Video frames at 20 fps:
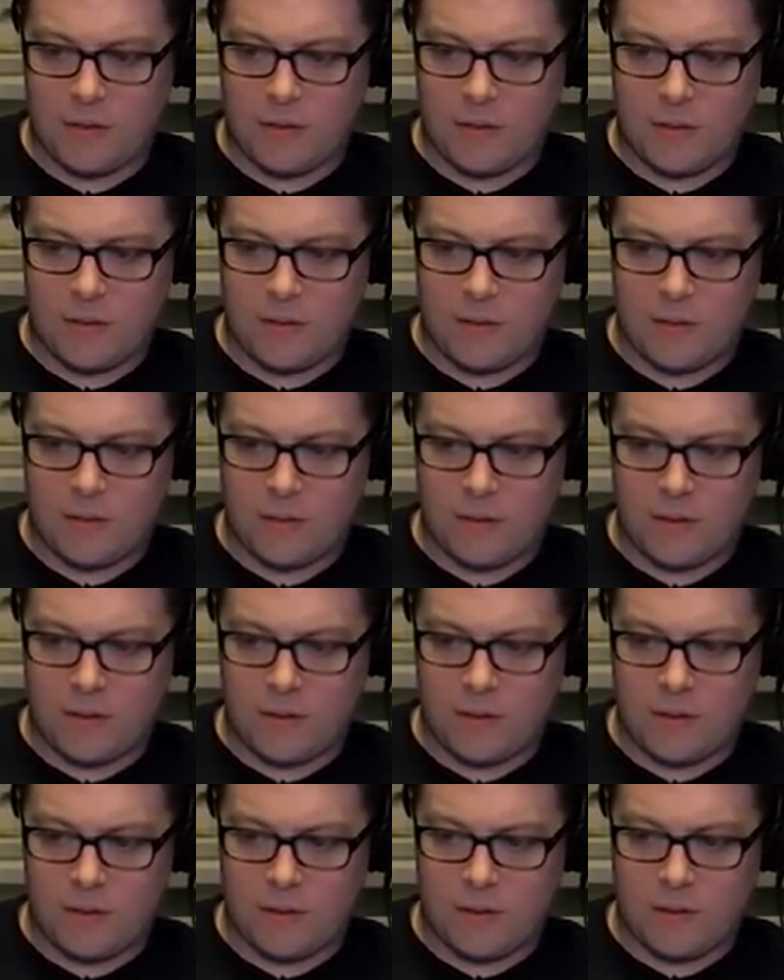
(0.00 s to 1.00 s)

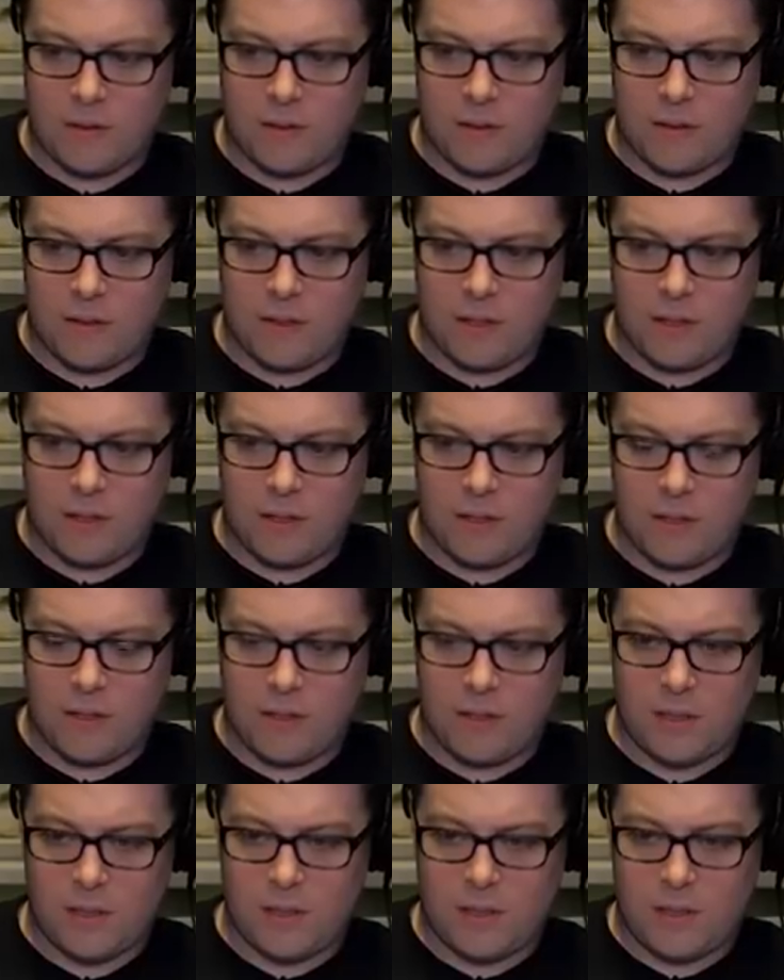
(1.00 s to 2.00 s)

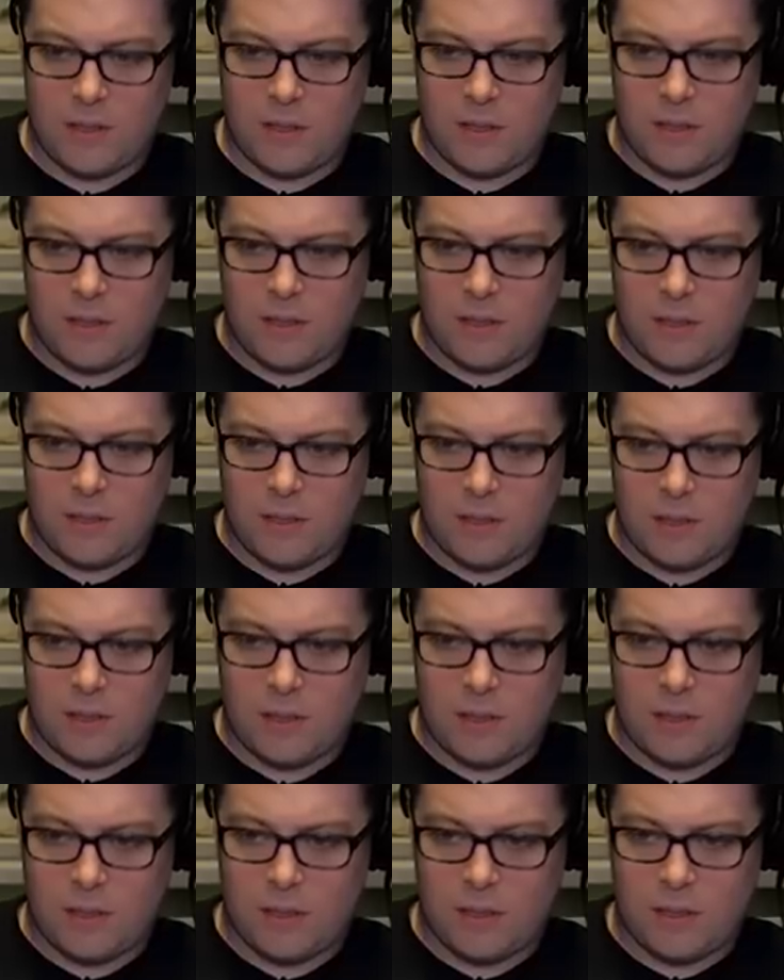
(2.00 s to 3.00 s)

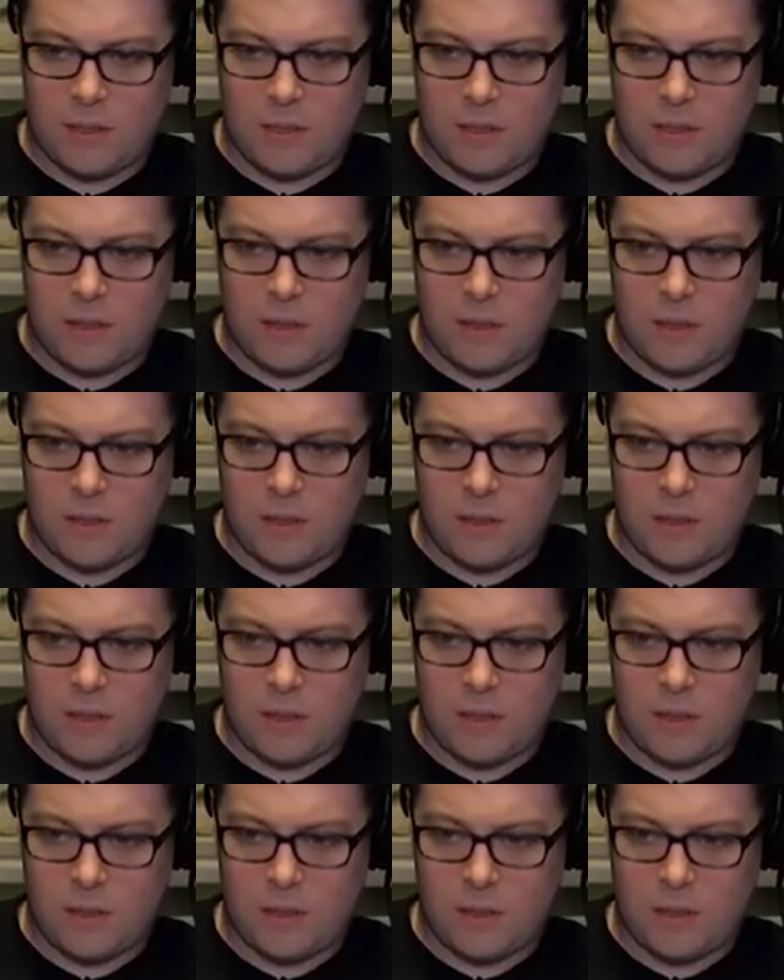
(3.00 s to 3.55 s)
(silence)